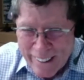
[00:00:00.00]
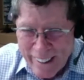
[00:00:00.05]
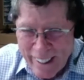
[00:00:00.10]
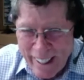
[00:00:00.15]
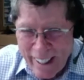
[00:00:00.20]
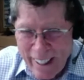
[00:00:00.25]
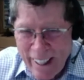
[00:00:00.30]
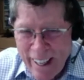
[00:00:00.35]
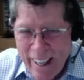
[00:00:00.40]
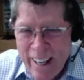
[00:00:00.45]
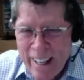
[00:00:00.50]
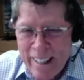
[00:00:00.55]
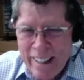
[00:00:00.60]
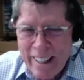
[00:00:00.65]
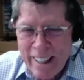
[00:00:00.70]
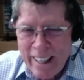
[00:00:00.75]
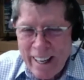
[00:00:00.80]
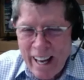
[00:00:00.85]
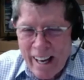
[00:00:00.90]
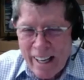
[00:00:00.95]
Okay,
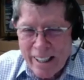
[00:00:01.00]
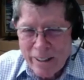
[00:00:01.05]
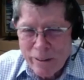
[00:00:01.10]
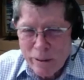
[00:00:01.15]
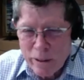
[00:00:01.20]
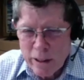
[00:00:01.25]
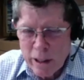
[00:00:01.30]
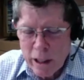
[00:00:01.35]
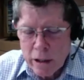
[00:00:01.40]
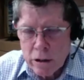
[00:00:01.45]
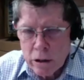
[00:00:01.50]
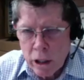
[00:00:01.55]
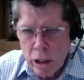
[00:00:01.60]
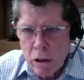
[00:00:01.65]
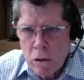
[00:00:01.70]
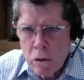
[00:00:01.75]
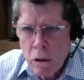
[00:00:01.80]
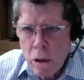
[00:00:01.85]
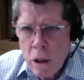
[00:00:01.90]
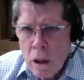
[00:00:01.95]
the accountants would say, Seth,